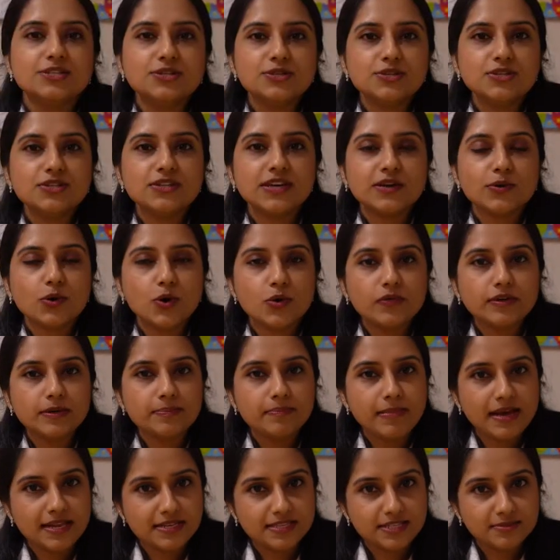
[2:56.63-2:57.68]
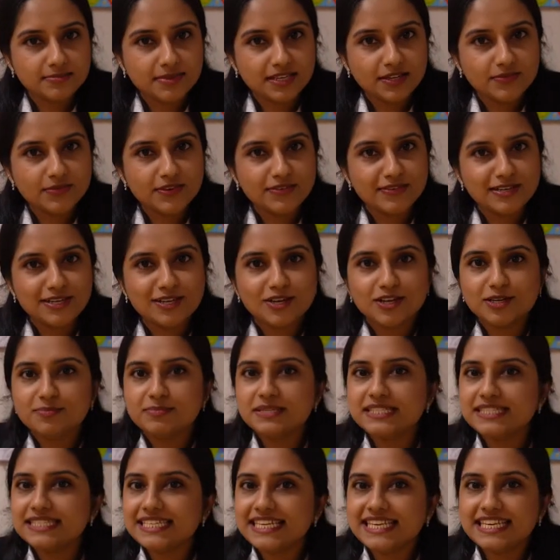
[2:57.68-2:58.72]
Due to the COVID pandemic, we will not
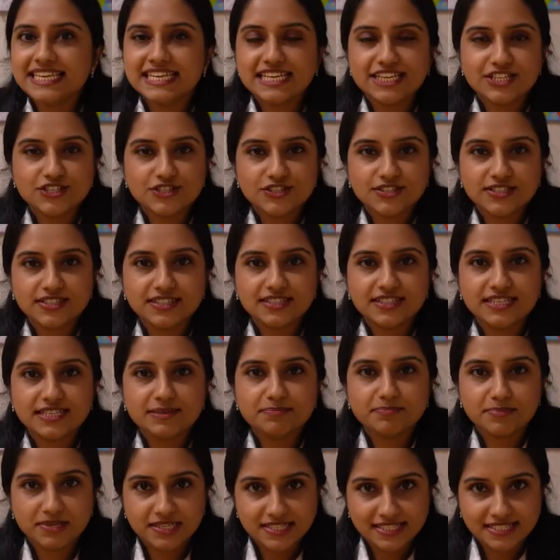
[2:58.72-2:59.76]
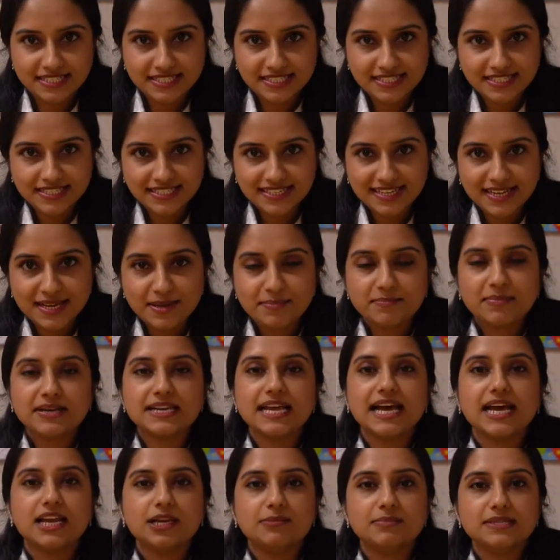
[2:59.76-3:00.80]
be seeing each other in person, but
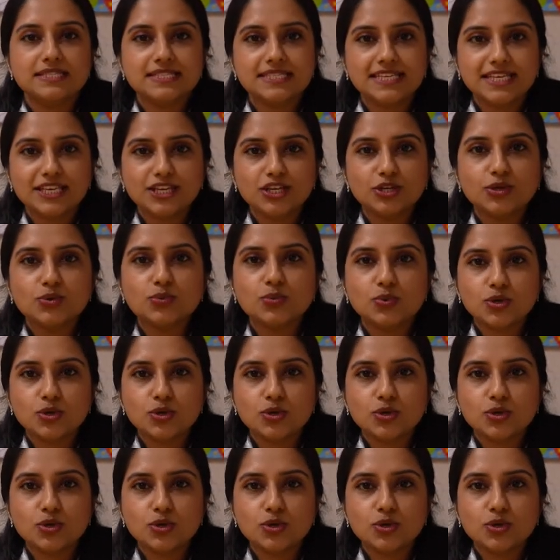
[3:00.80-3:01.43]
I'll be seeing you